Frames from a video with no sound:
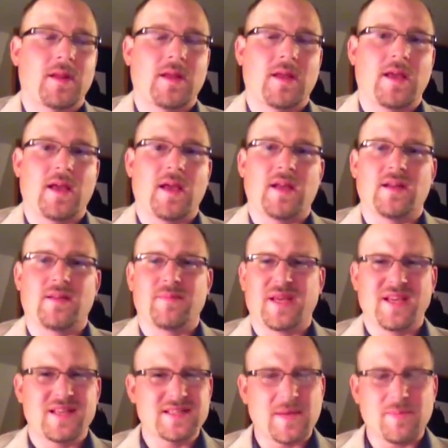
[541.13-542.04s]
and
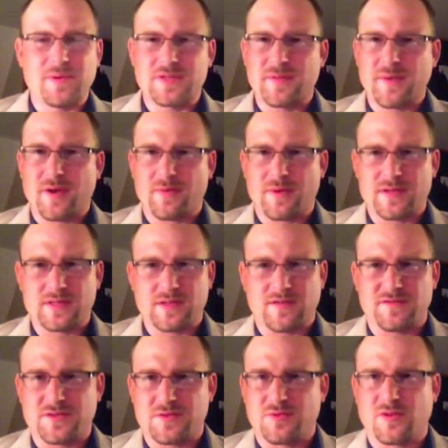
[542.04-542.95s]
because that puts them at risk
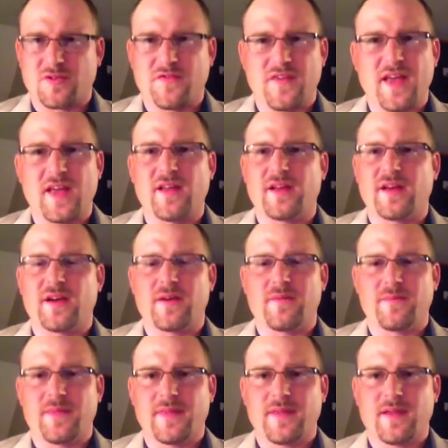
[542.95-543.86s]
of school failure,
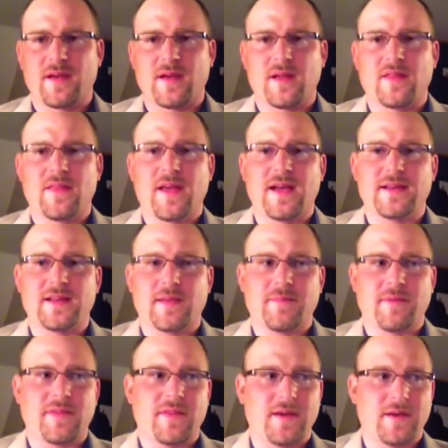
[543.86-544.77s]
that
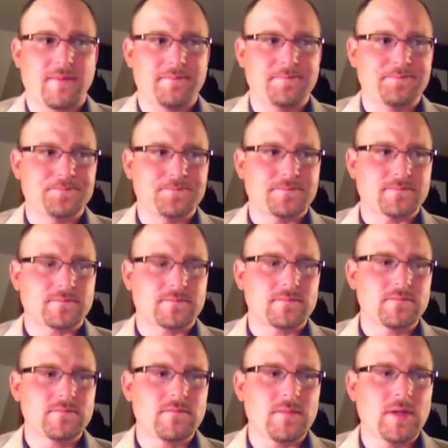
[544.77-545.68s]
type of thing,
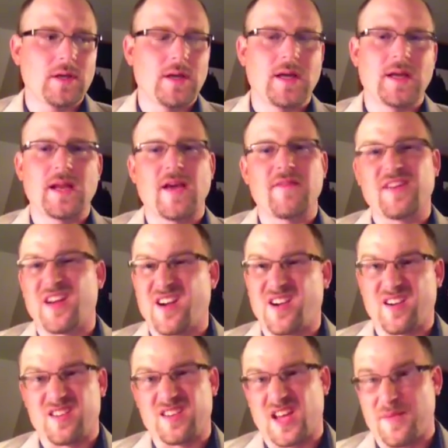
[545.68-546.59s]
and having a
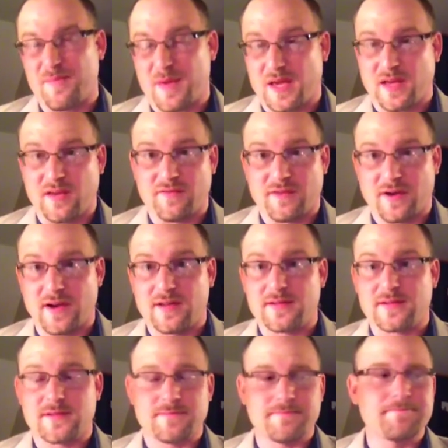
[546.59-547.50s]
harder time making
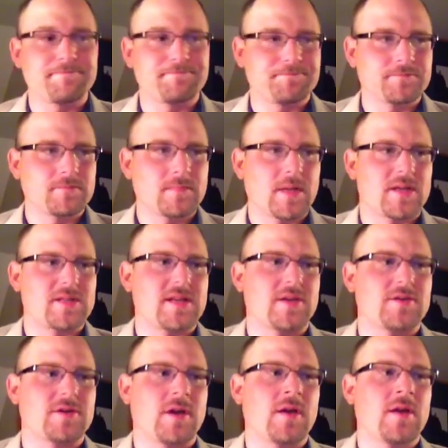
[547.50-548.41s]
friends,
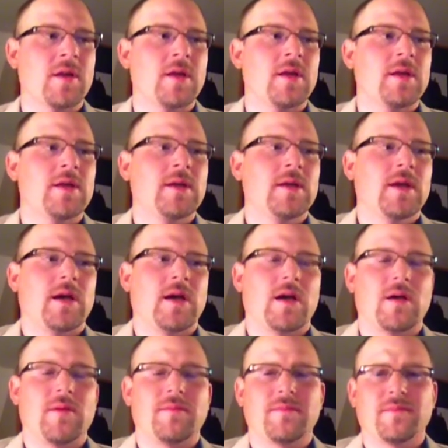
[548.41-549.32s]
etc.
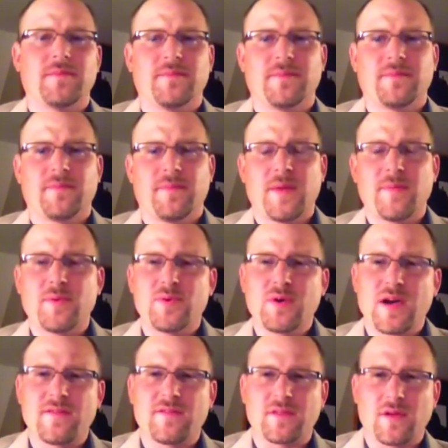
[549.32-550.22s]
People who
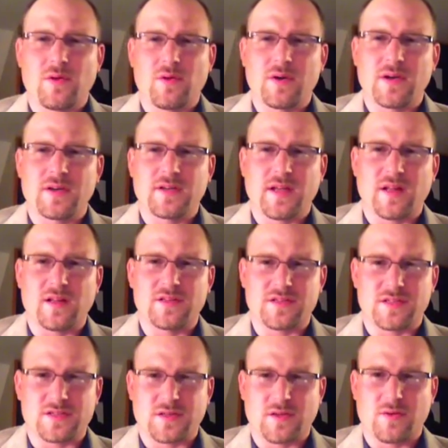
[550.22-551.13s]
have lower
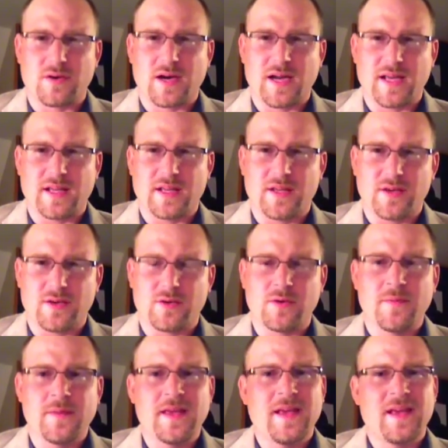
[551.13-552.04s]
intelligence, lower
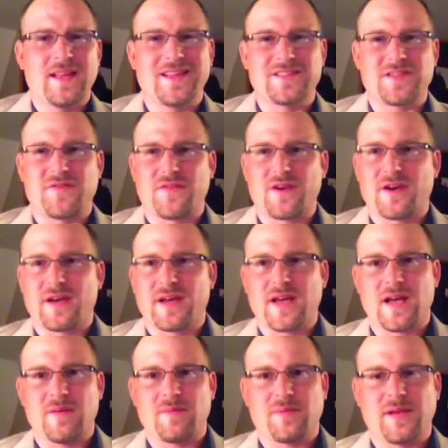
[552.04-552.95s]
IQ, that's a very
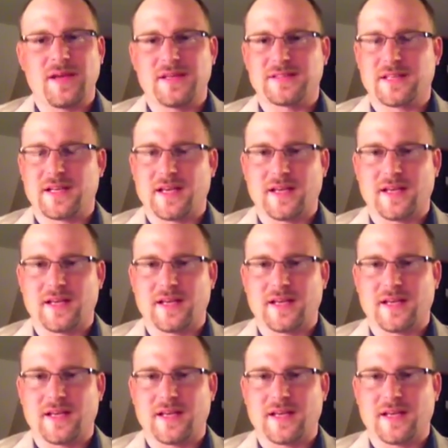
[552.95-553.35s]
complex